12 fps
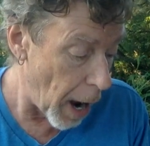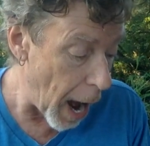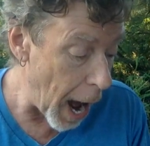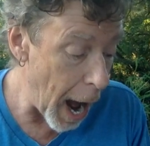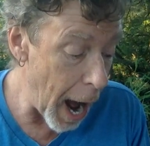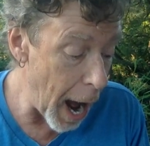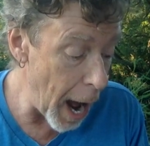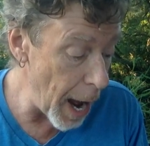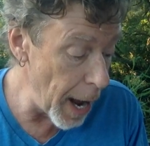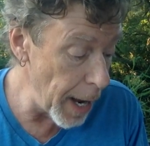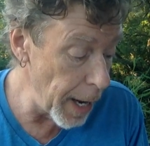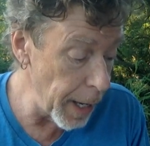
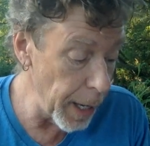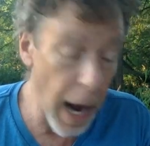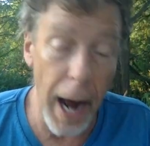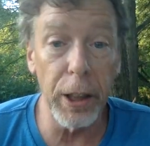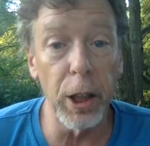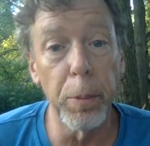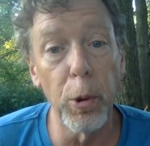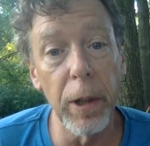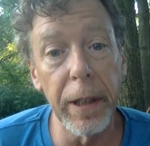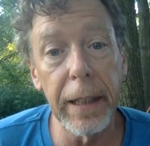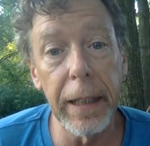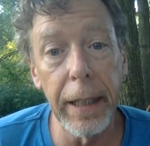I
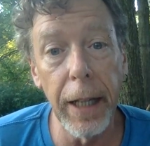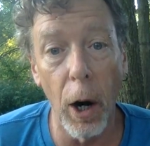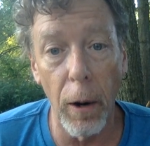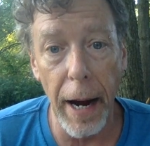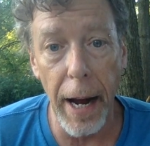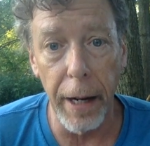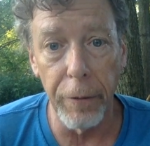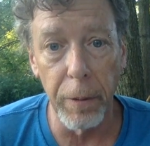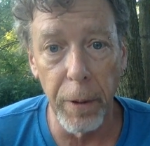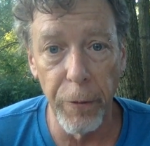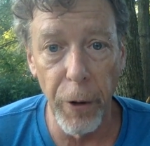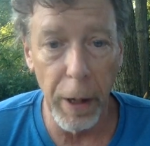supported the ERA
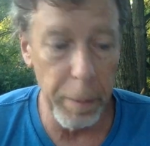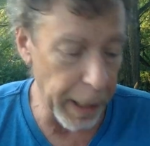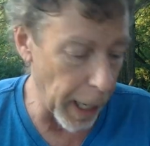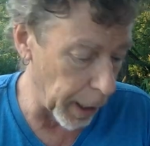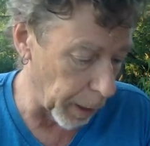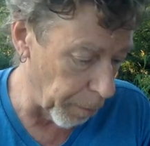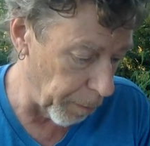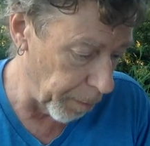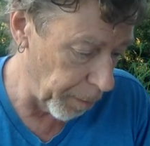from the very beginning.